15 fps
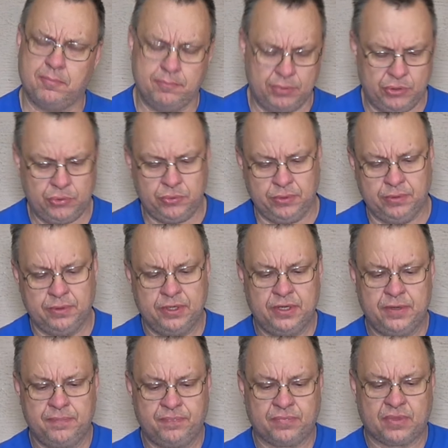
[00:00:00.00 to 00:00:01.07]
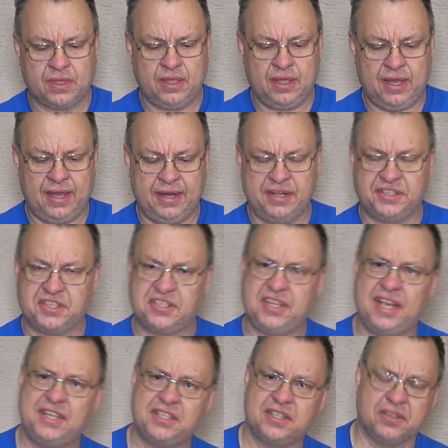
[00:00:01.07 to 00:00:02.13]
boot, and it's a
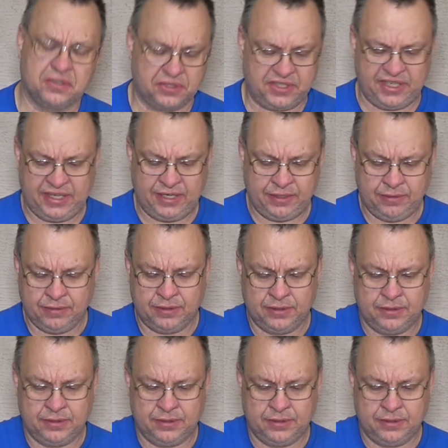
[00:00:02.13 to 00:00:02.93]
size 13.